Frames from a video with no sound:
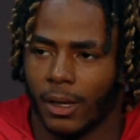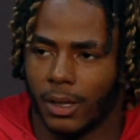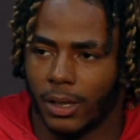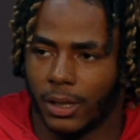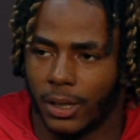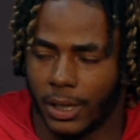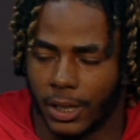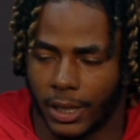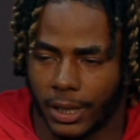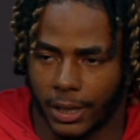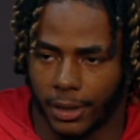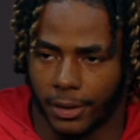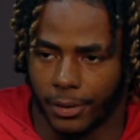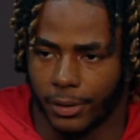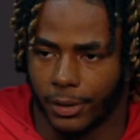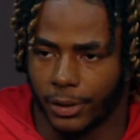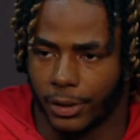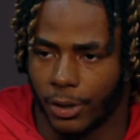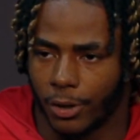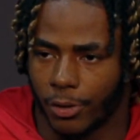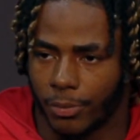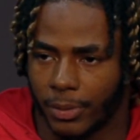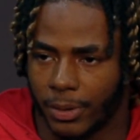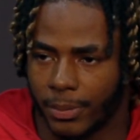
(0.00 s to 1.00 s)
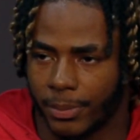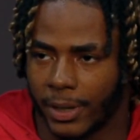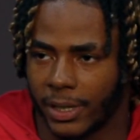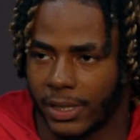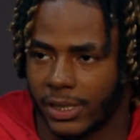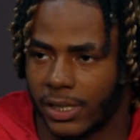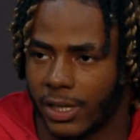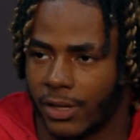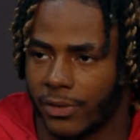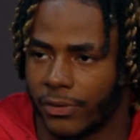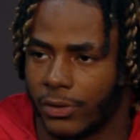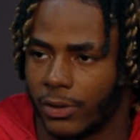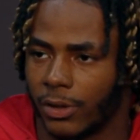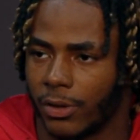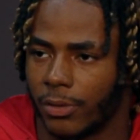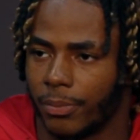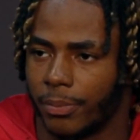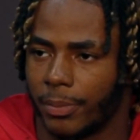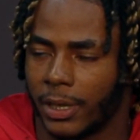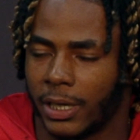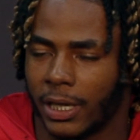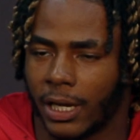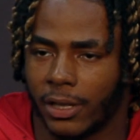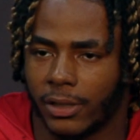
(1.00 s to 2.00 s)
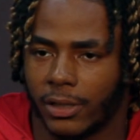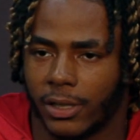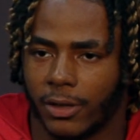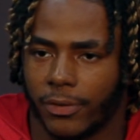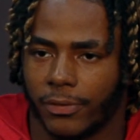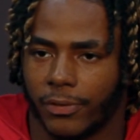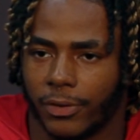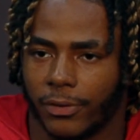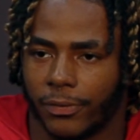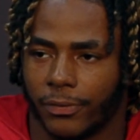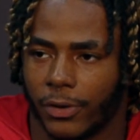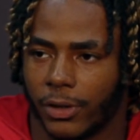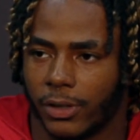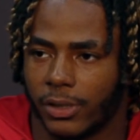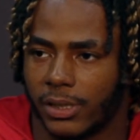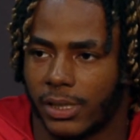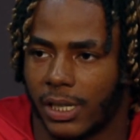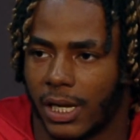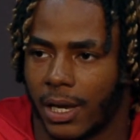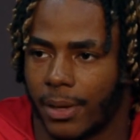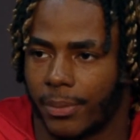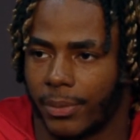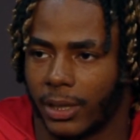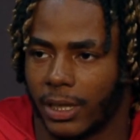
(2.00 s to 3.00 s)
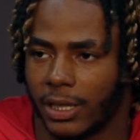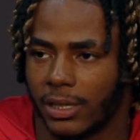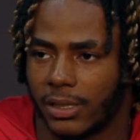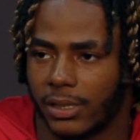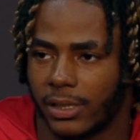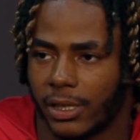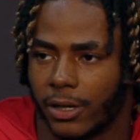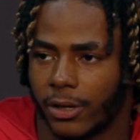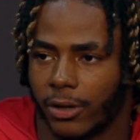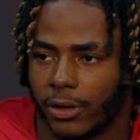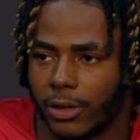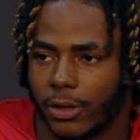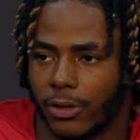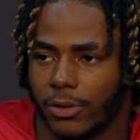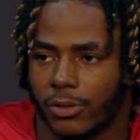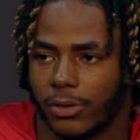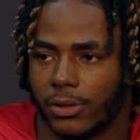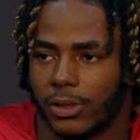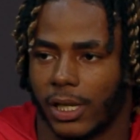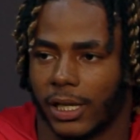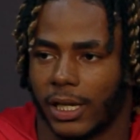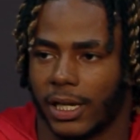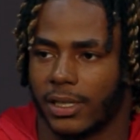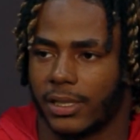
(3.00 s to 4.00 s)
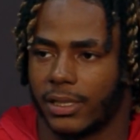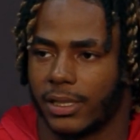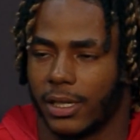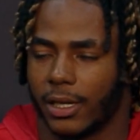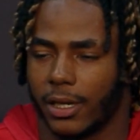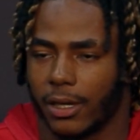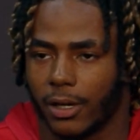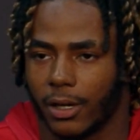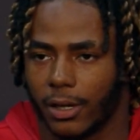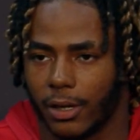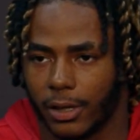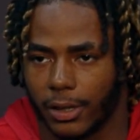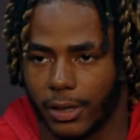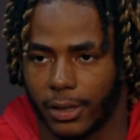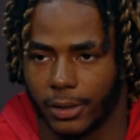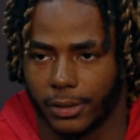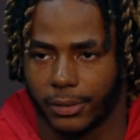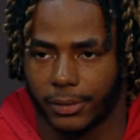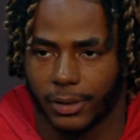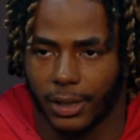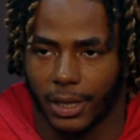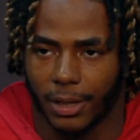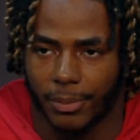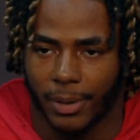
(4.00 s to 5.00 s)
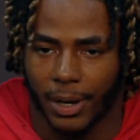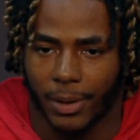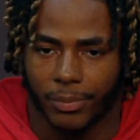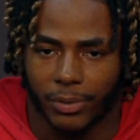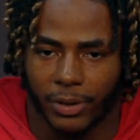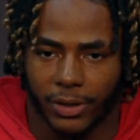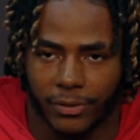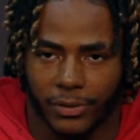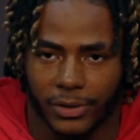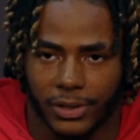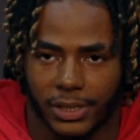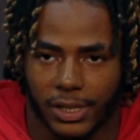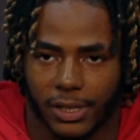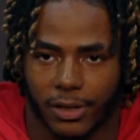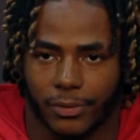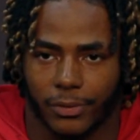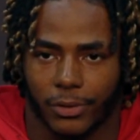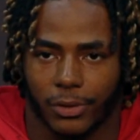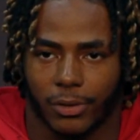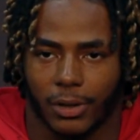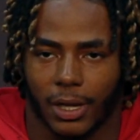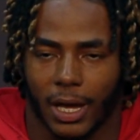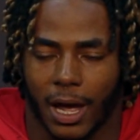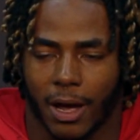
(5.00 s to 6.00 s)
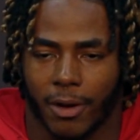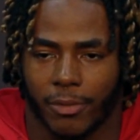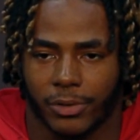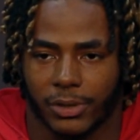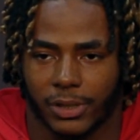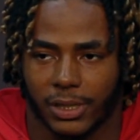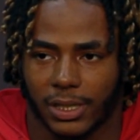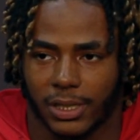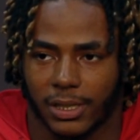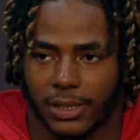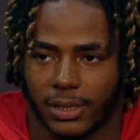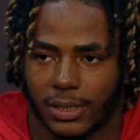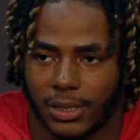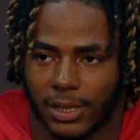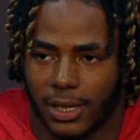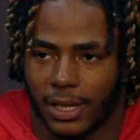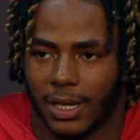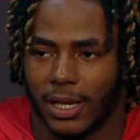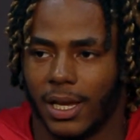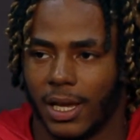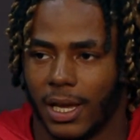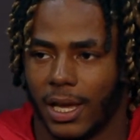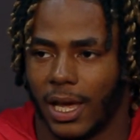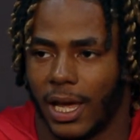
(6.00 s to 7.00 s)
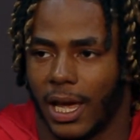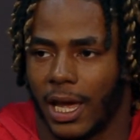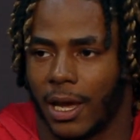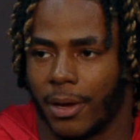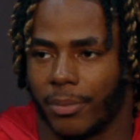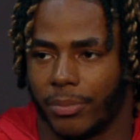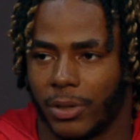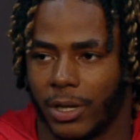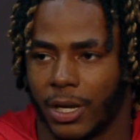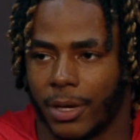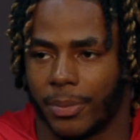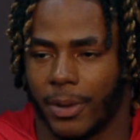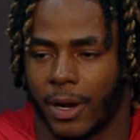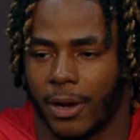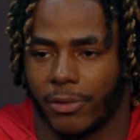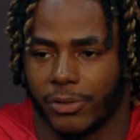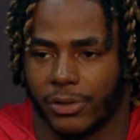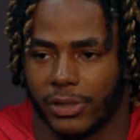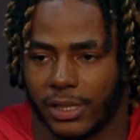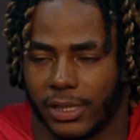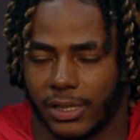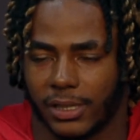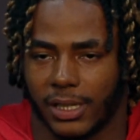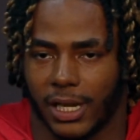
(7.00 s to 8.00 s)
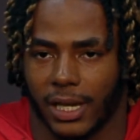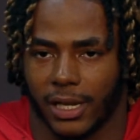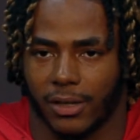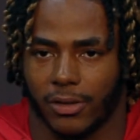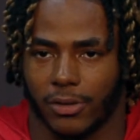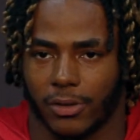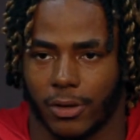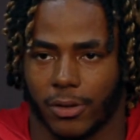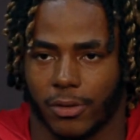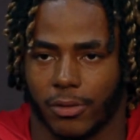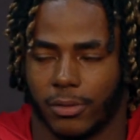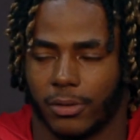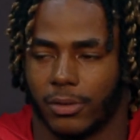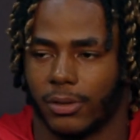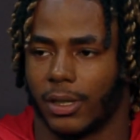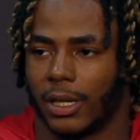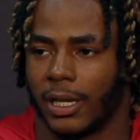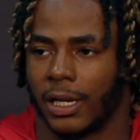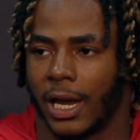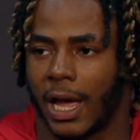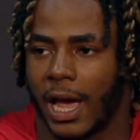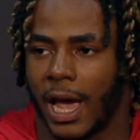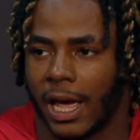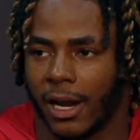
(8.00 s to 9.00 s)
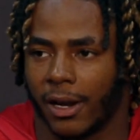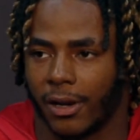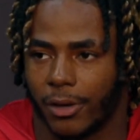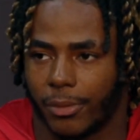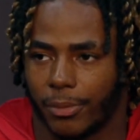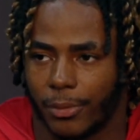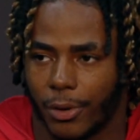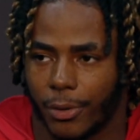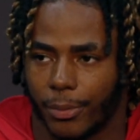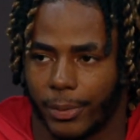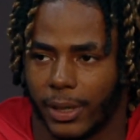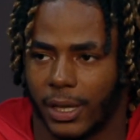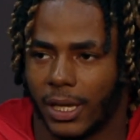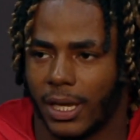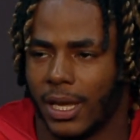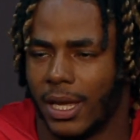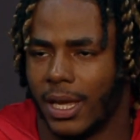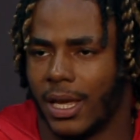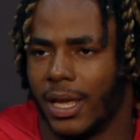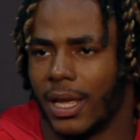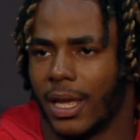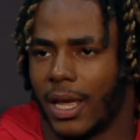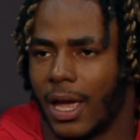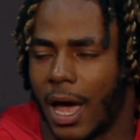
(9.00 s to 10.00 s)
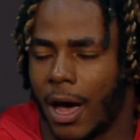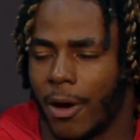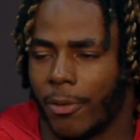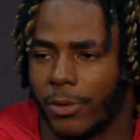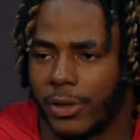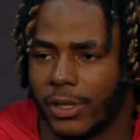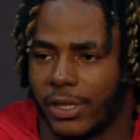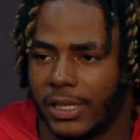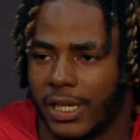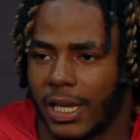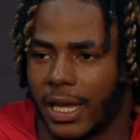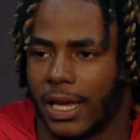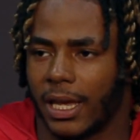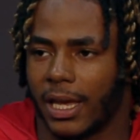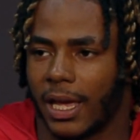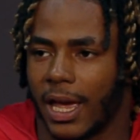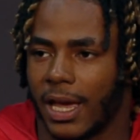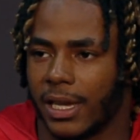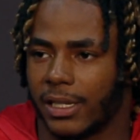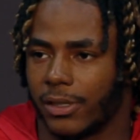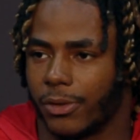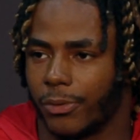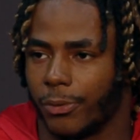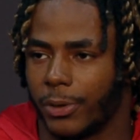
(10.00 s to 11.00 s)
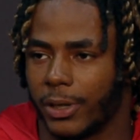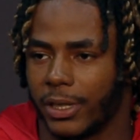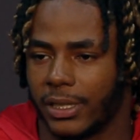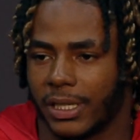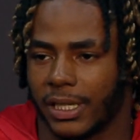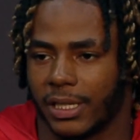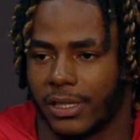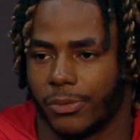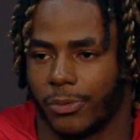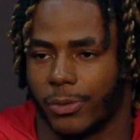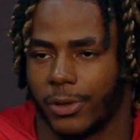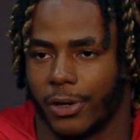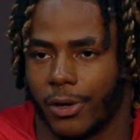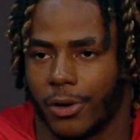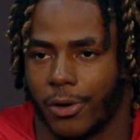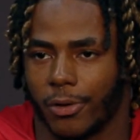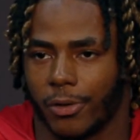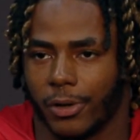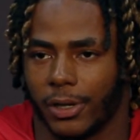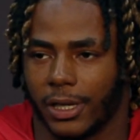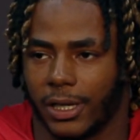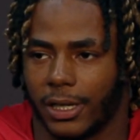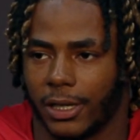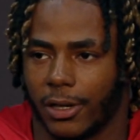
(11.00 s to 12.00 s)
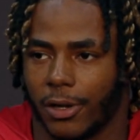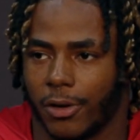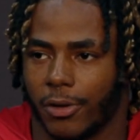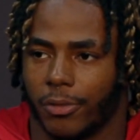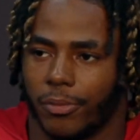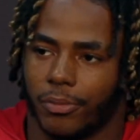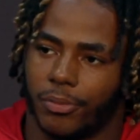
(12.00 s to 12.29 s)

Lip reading: You know, me, myself, you know, being out there for the first time against Syracuse, like I said in my previous interview, that I was just amped up. I was just, like, you know, in the height of the moment. I would say as the weeks has went on and, you know,